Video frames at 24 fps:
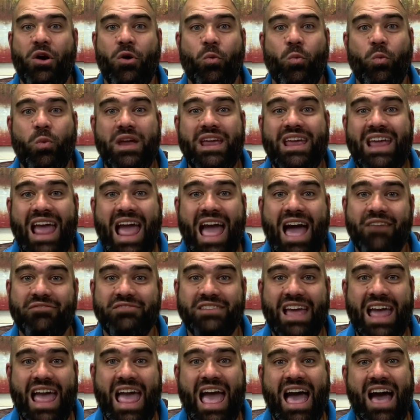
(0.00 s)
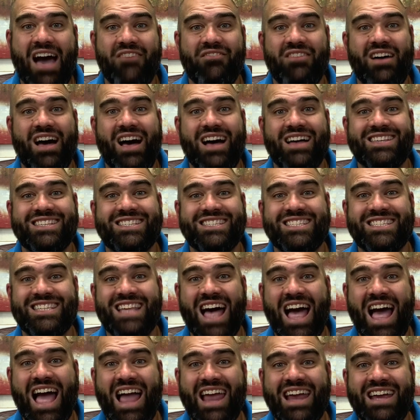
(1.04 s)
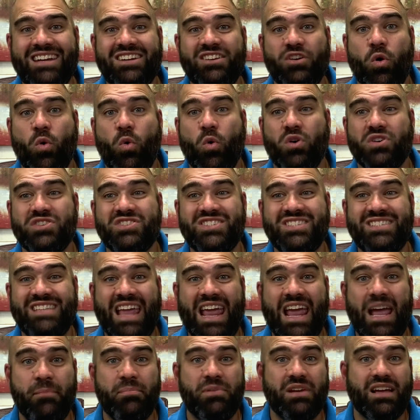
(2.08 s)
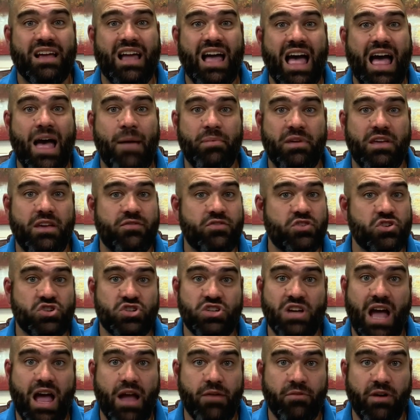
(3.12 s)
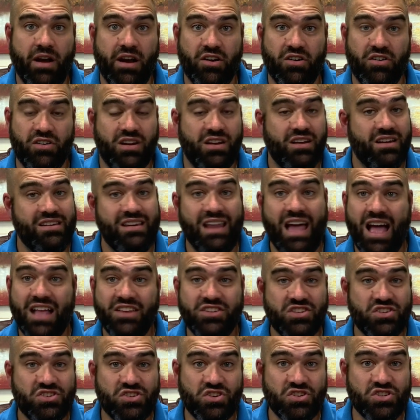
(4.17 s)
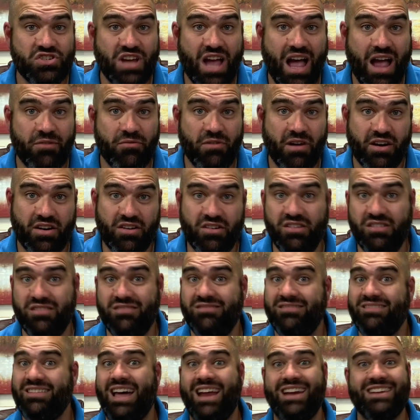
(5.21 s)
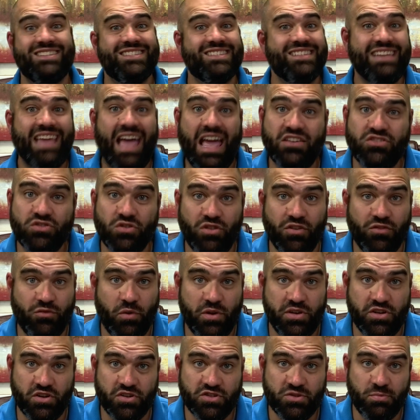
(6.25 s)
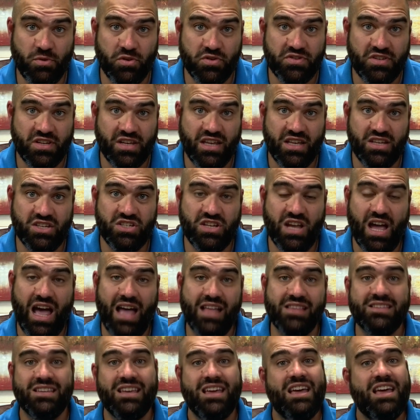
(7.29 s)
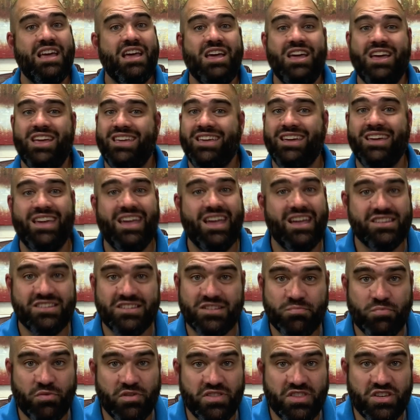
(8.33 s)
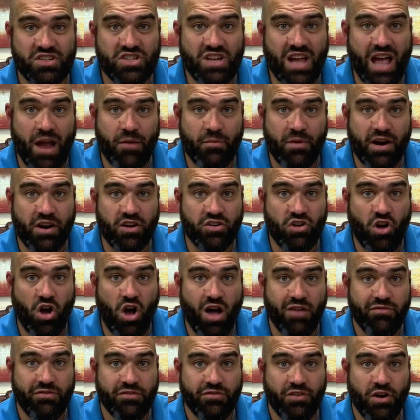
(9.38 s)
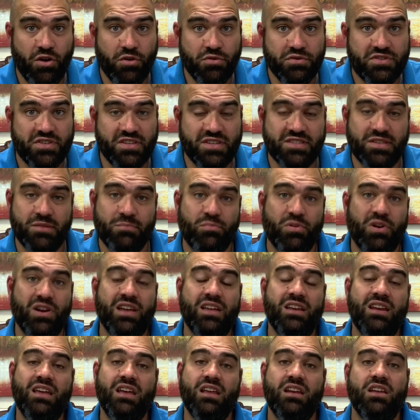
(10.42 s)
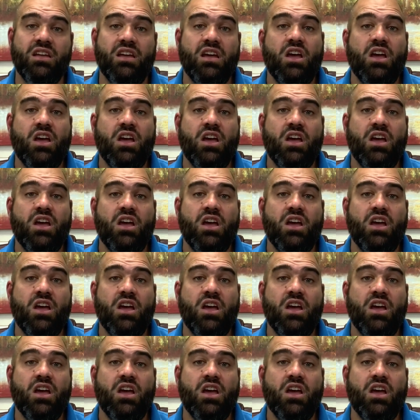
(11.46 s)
We have to have a signed or stamped copy of your shot record, not just your shot record, not a schedule of when you're supposed to get shots. You can't just print the shot record off of OSIS and bring it in.